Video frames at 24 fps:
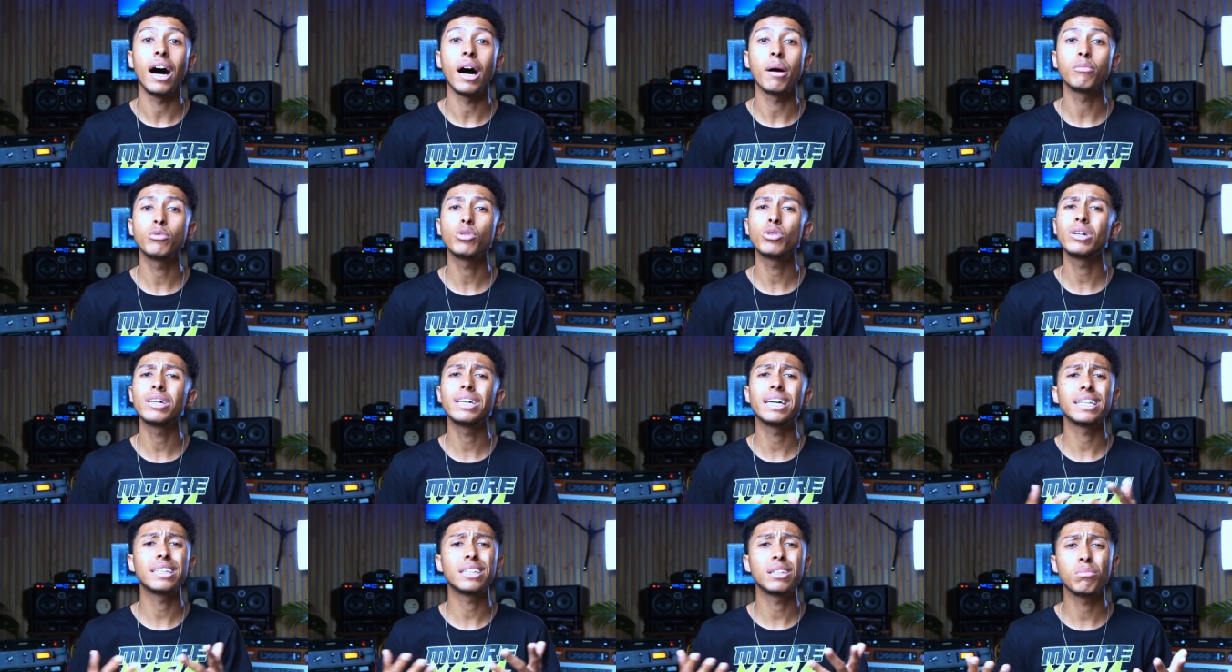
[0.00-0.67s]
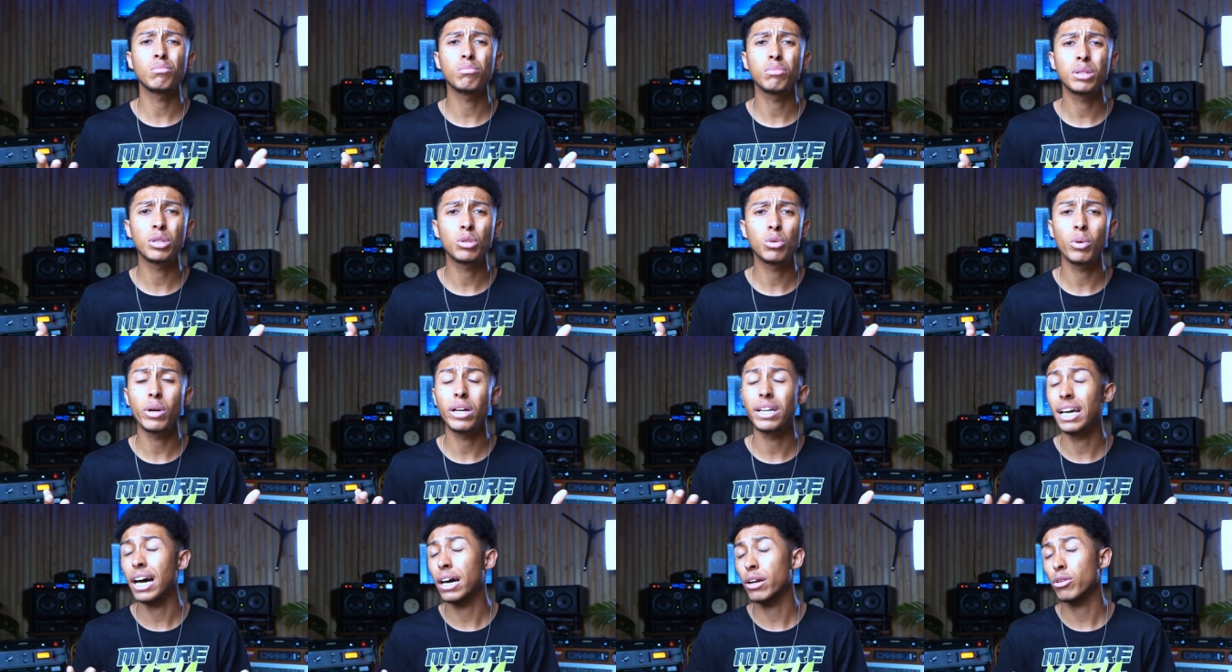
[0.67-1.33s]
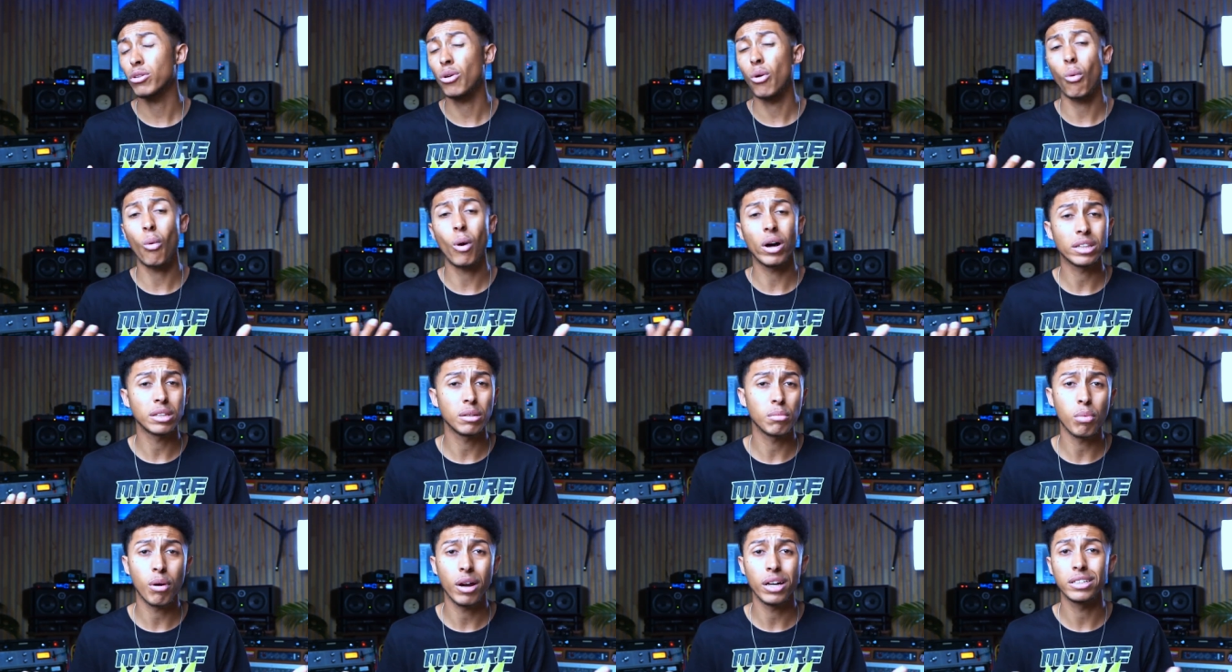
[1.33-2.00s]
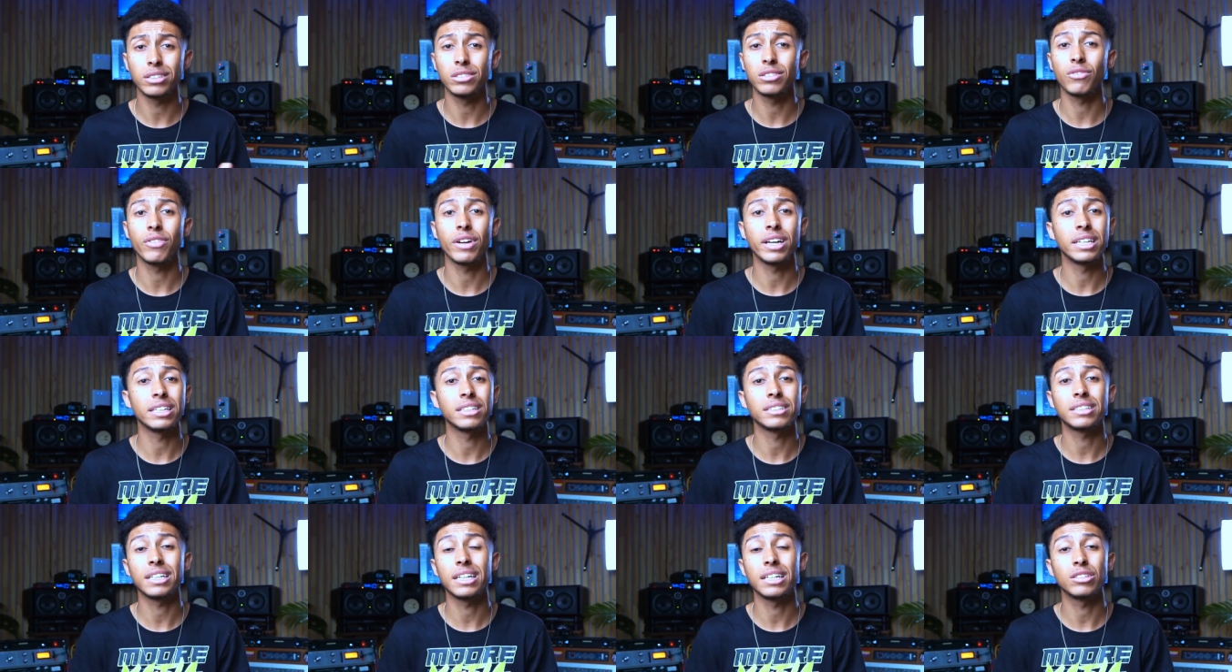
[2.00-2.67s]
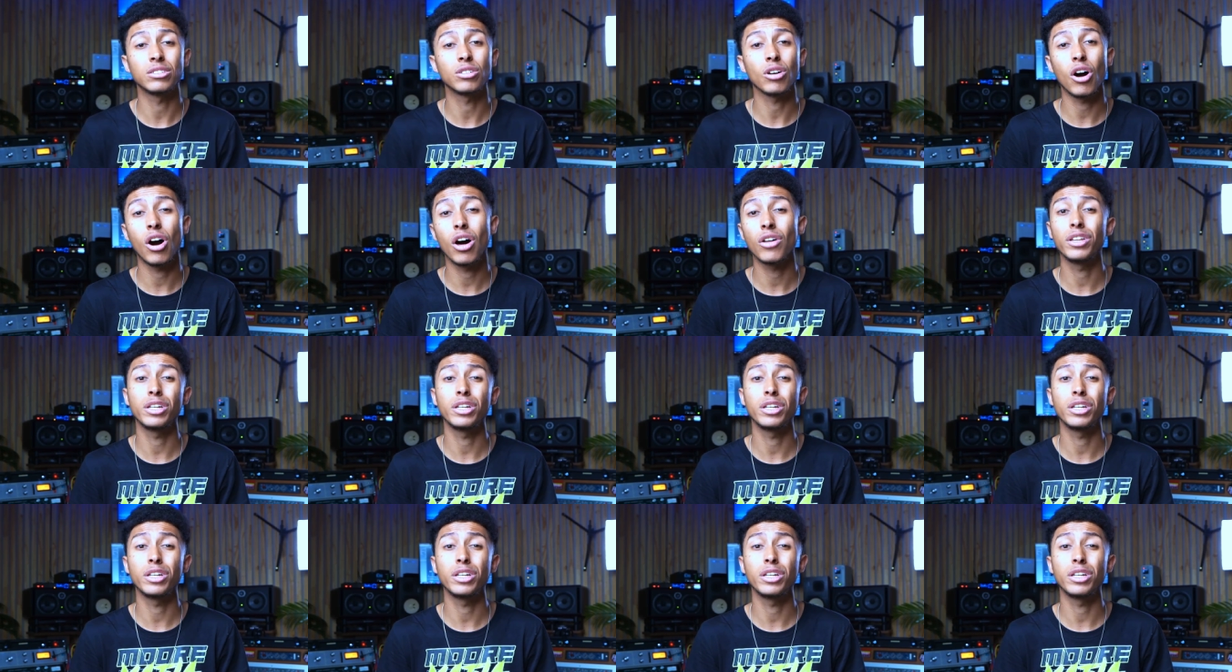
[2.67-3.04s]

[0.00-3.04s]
You can get them between, I don't know what the prices of NS10s are.